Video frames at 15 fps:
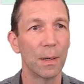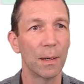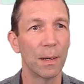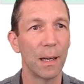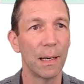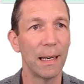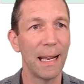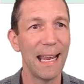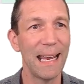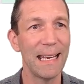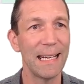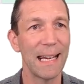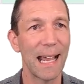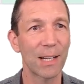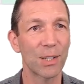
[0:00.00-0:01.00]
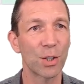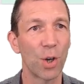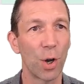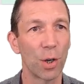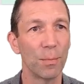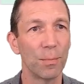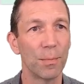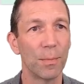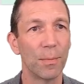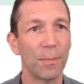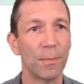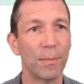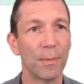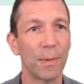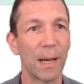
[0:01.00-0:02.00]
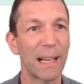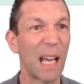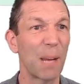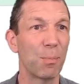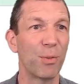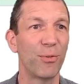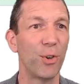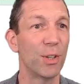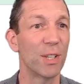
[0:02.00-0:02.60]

an index column, and I prefer